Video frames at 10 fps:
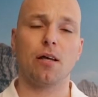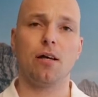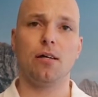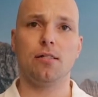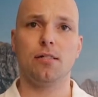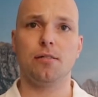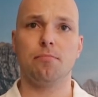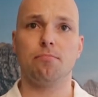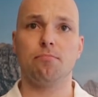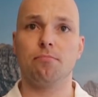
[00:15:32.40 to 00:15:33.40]

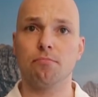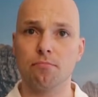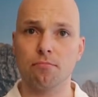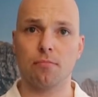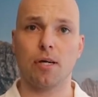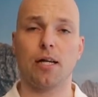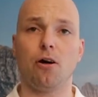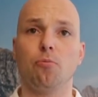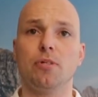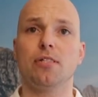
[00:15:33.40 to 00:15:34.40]
I
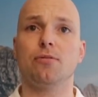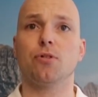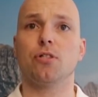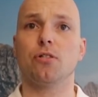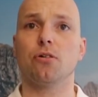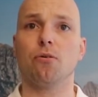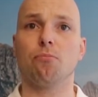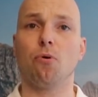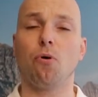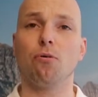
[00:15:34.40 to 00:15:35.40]
hope this was
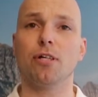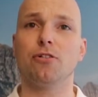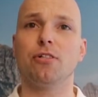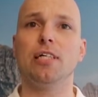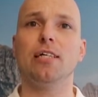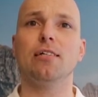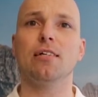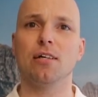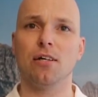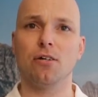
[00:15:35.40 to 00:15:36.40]
all that you
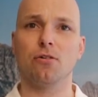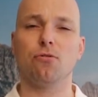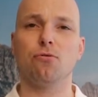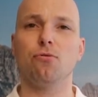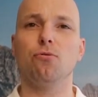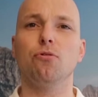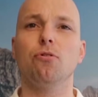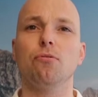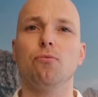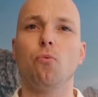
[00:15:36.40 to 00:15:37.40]
need
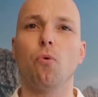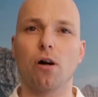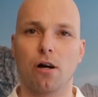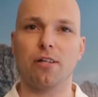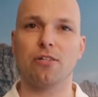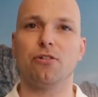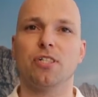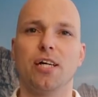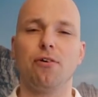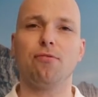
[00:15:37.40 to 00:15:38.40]
to work on it
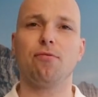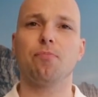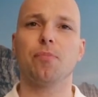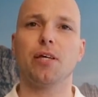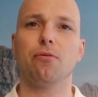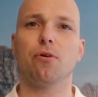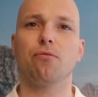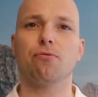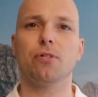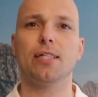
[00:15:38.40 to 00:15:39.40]
yourself in your
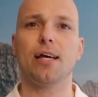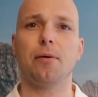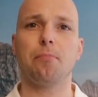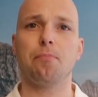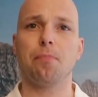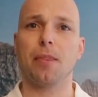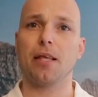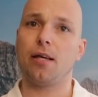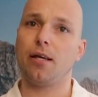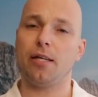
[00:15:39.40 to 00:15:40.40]
own free time.
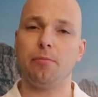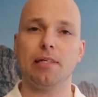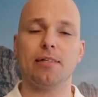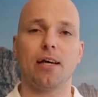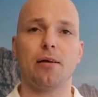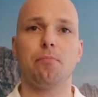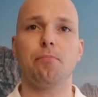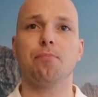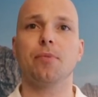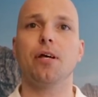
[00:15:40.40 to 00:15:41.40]
In the
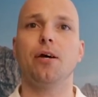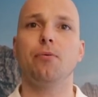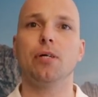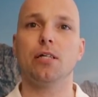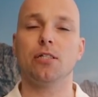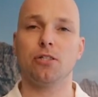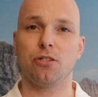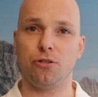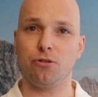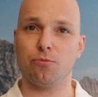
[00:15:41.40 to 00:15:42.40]
meantime, we can
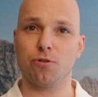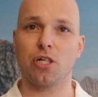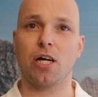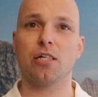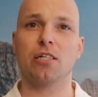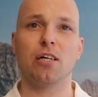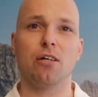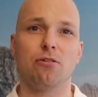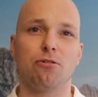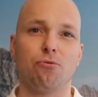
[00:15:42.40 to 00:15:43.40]
just use massage
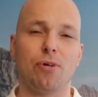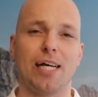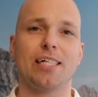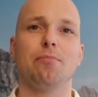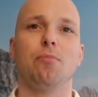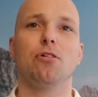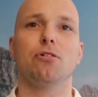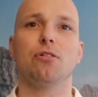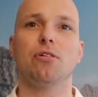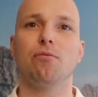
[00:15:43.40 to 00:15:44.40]
to relax the
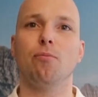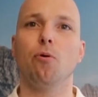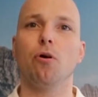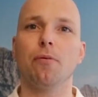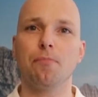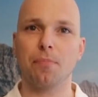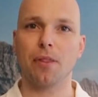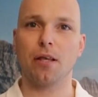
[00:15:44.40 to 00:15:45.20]
muscles even more,